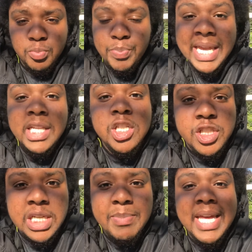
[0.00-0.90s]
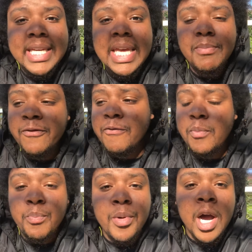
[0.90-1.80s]
being a sheep and keep
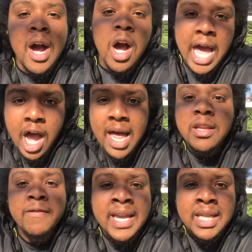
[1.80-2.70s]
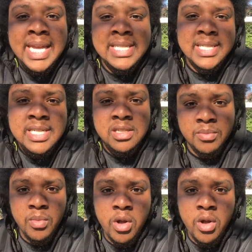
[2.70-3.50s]
elevating their system.